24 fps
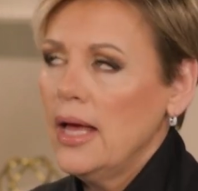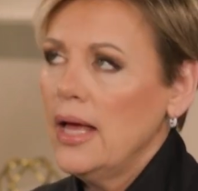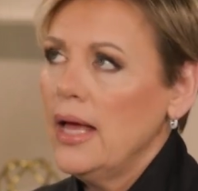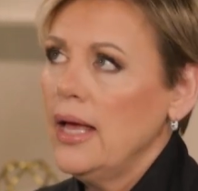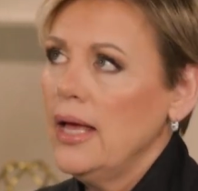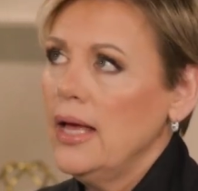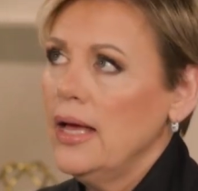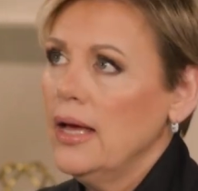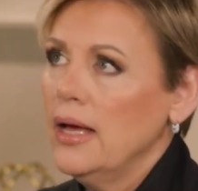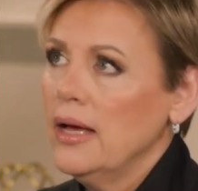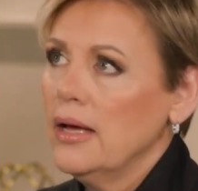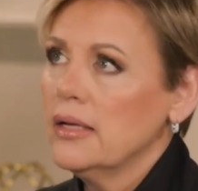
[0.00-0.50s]

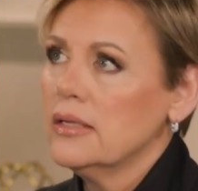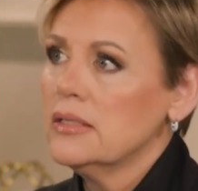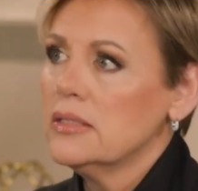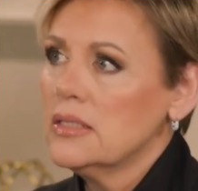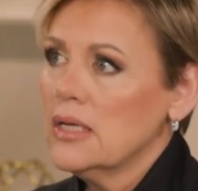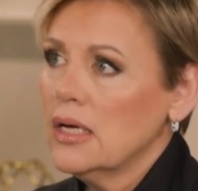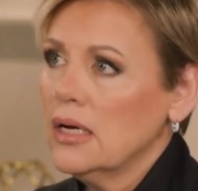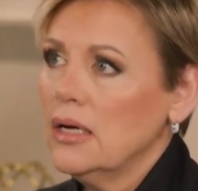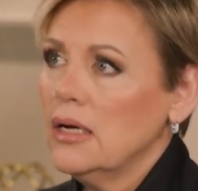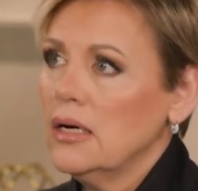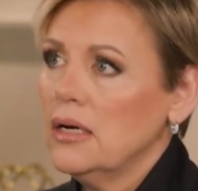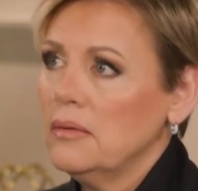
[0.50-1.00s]

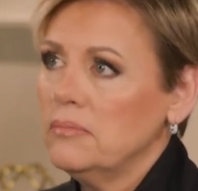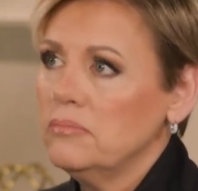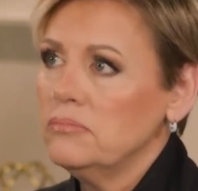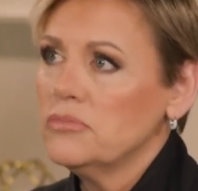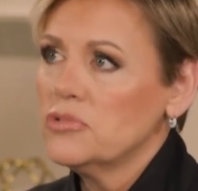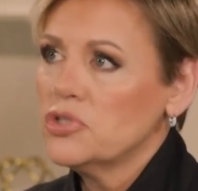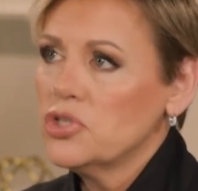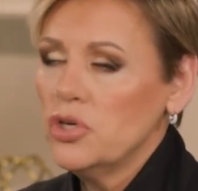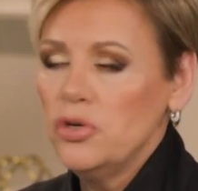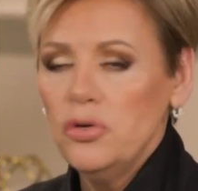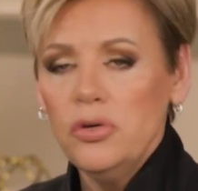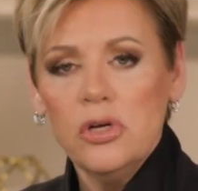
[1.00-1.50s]
And um,
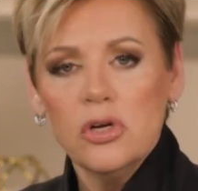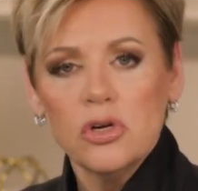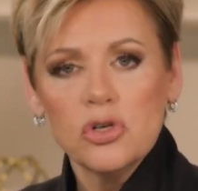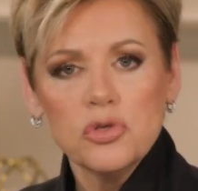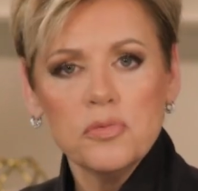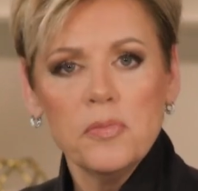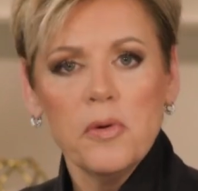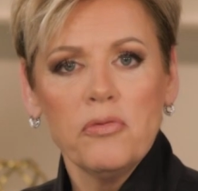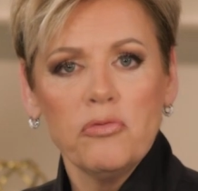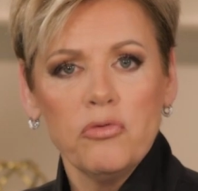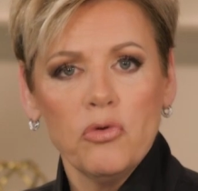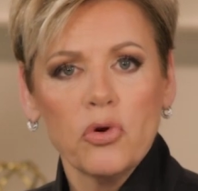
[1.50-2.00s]
two
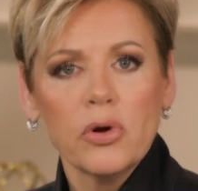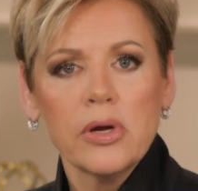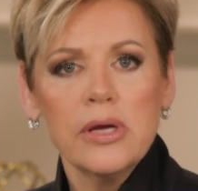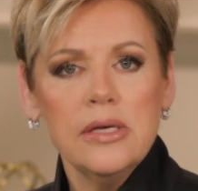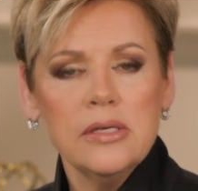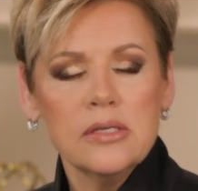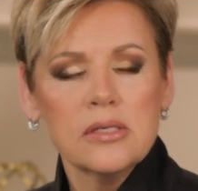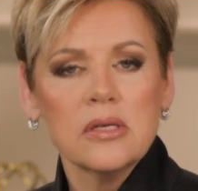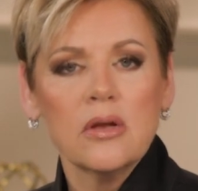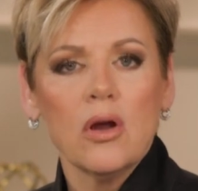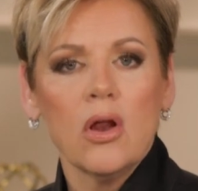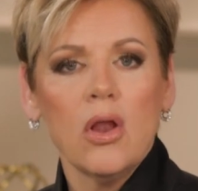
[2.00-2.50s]
years before,
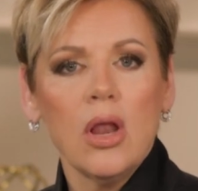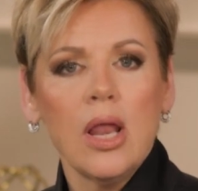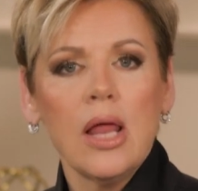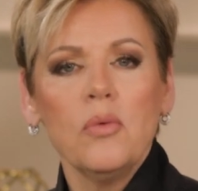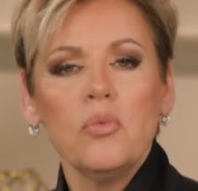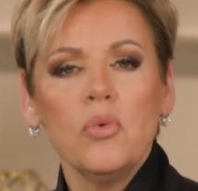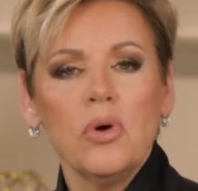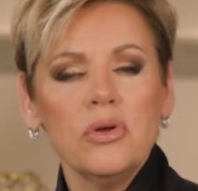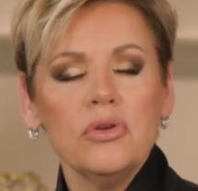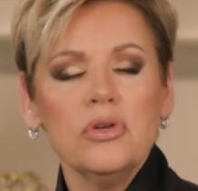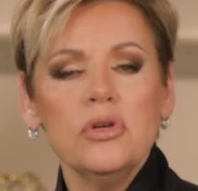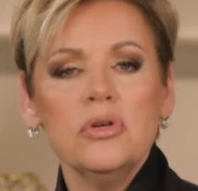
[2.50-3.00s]
He said, All I
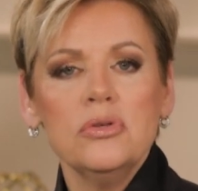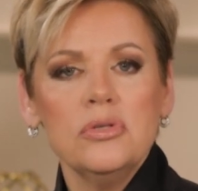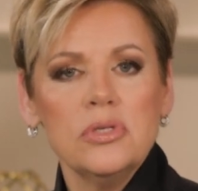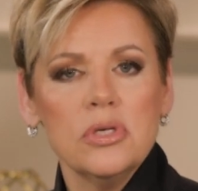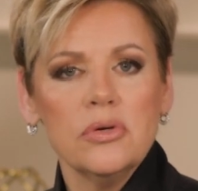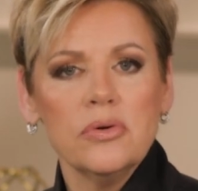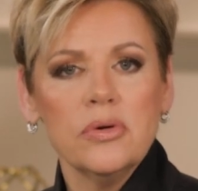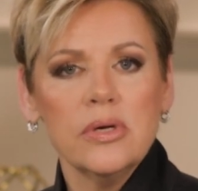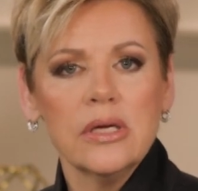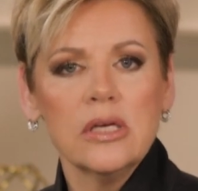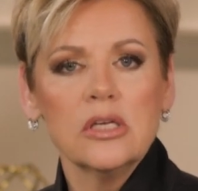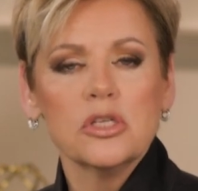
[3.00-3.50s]
want you
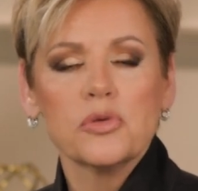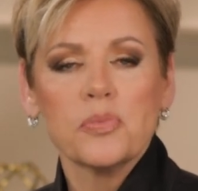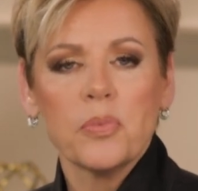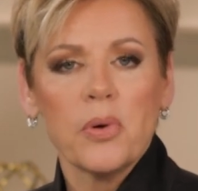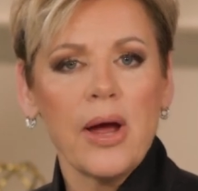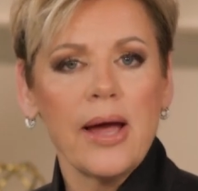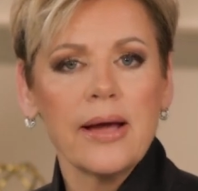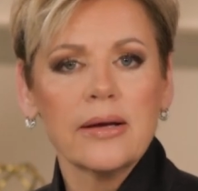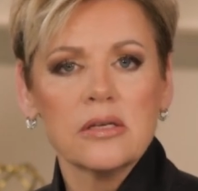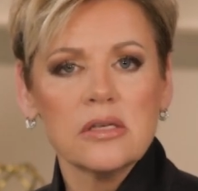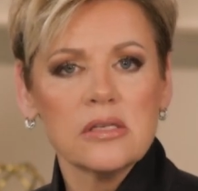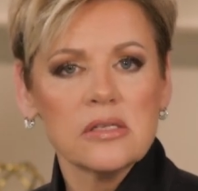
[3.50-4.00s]
doing is
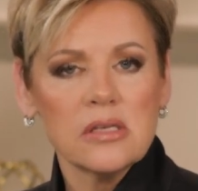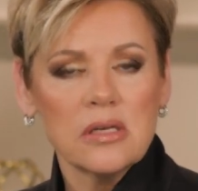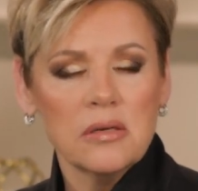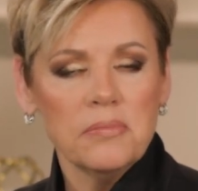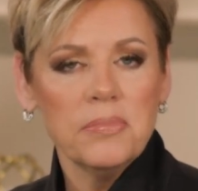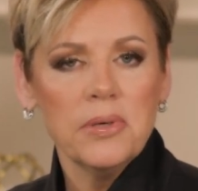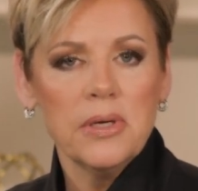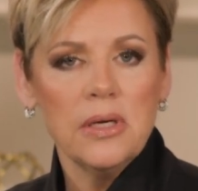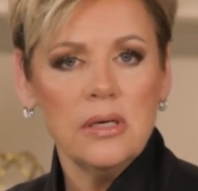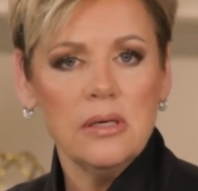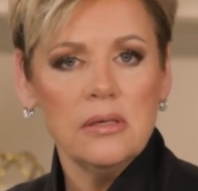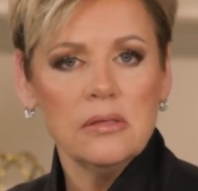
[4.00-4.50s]
practicing
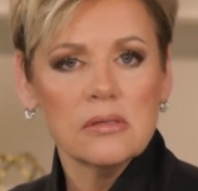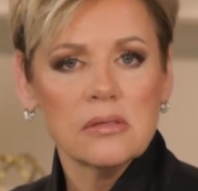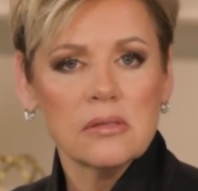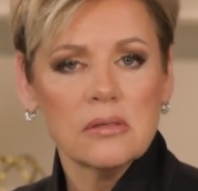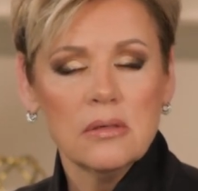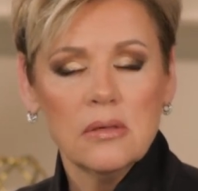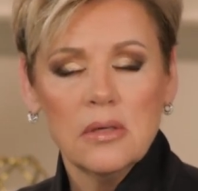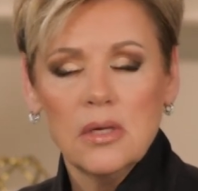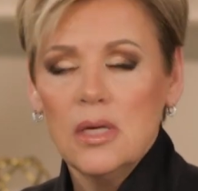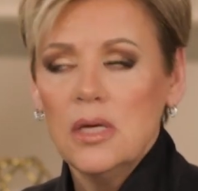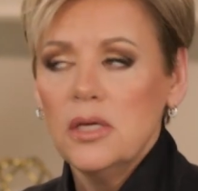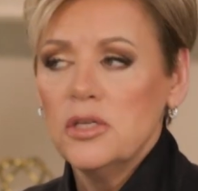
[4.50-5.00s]
peace.
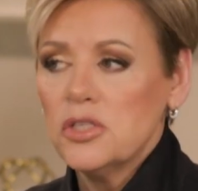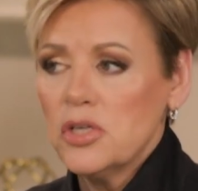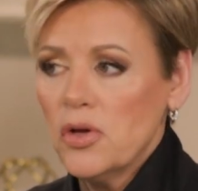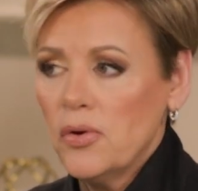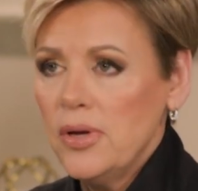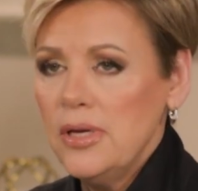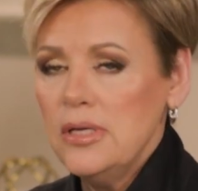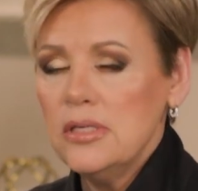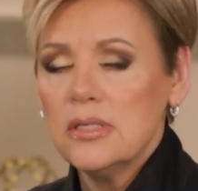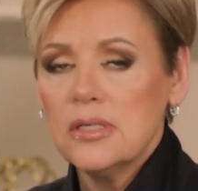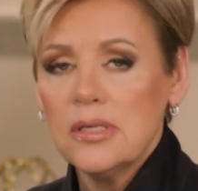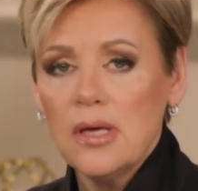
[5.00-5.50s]
So
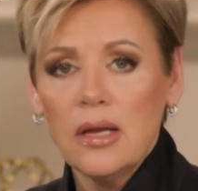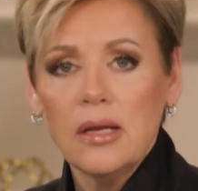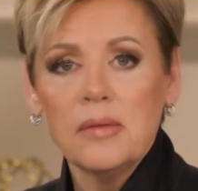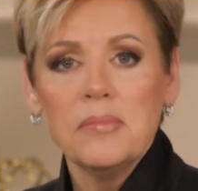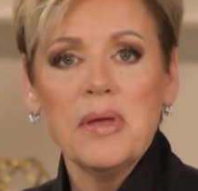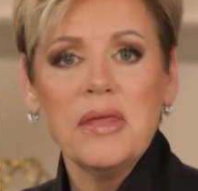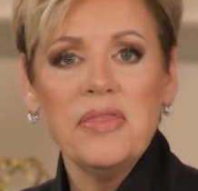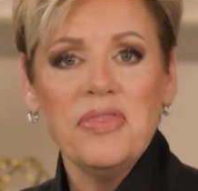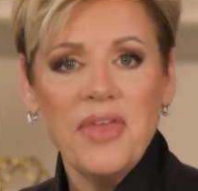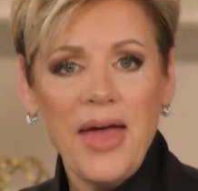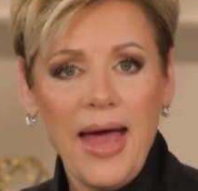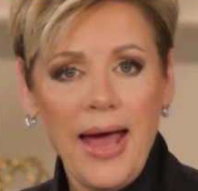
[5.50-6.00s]
He's
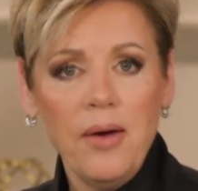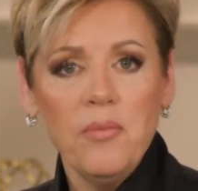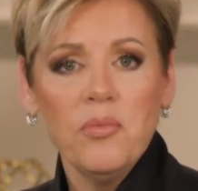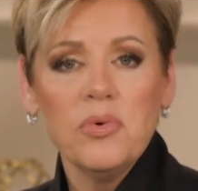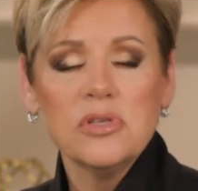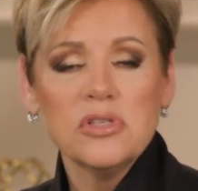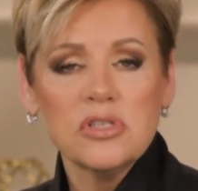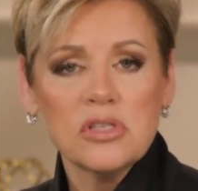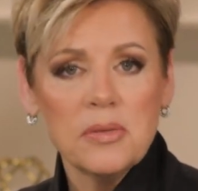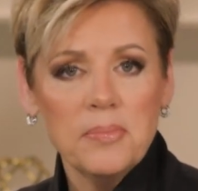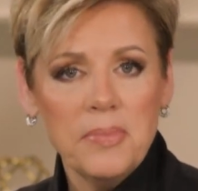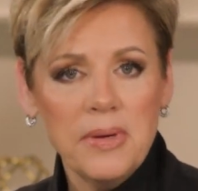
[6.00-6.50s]
telling me that
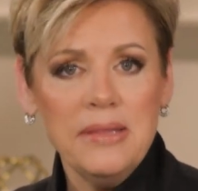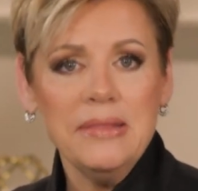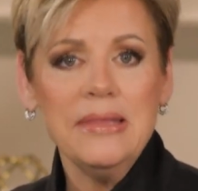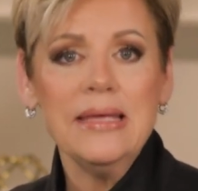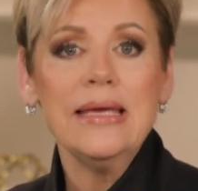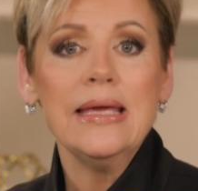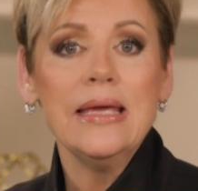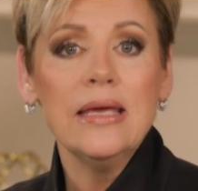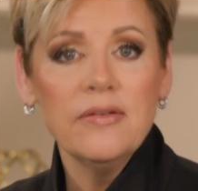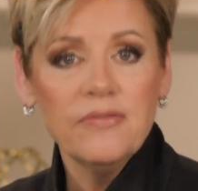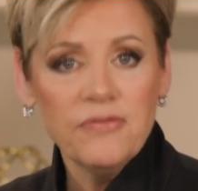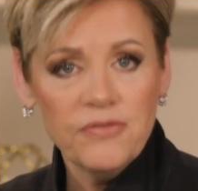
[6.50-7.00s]
was to be
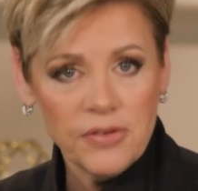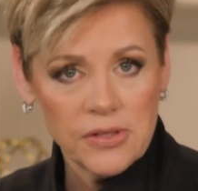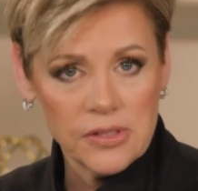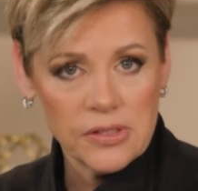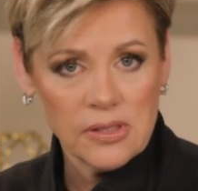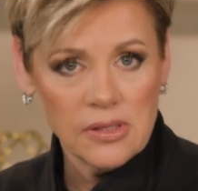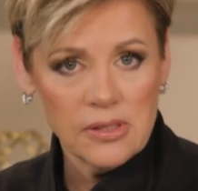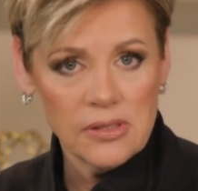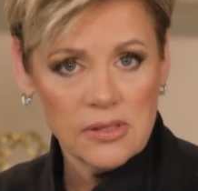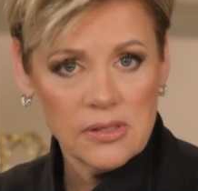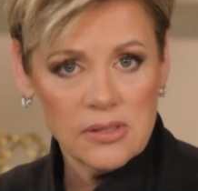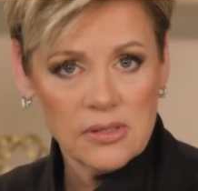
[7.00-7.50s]
the
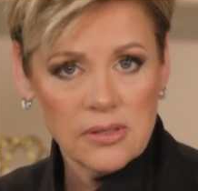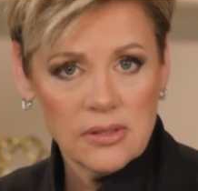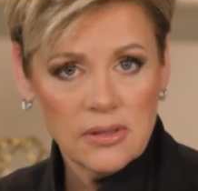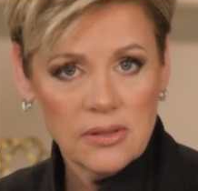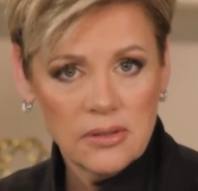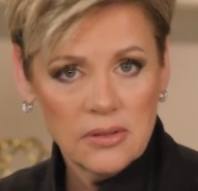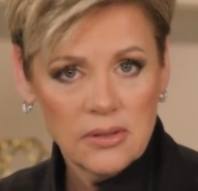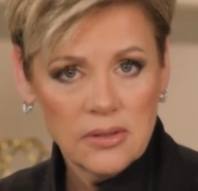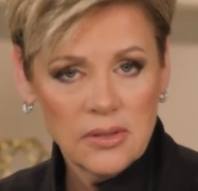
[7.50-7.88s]
emphasis